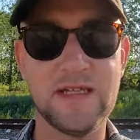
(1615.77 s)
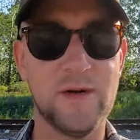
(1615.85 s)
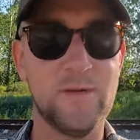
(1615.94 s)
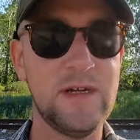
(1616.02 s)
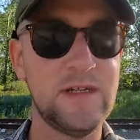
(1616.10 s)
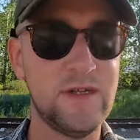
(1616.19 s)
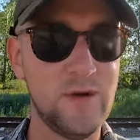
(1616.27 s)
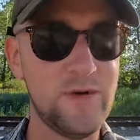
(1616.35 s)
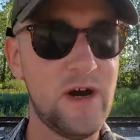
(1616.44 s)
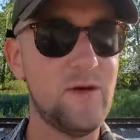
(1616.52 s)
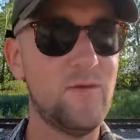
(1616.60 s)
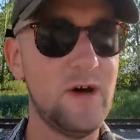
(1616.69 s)
So we do
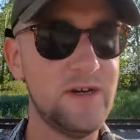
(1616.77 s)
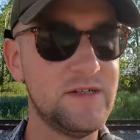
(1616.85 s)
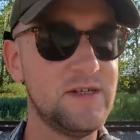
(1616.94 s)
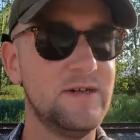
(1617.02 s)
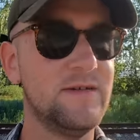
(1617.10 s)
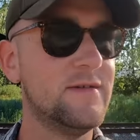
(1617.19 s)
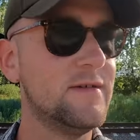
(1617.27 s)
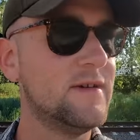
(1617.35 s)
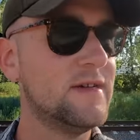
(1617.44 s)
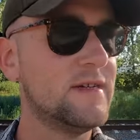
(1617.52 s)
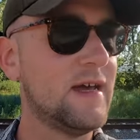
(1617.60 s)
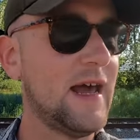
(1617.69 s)
not want to
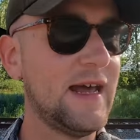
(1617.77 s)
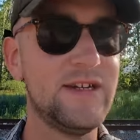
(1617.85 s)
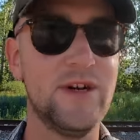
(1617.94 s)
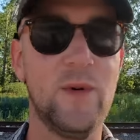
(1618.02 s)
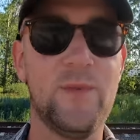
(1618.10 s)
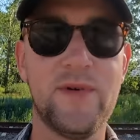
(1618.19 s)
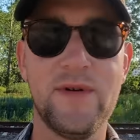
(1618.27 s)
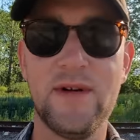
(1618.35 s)
end up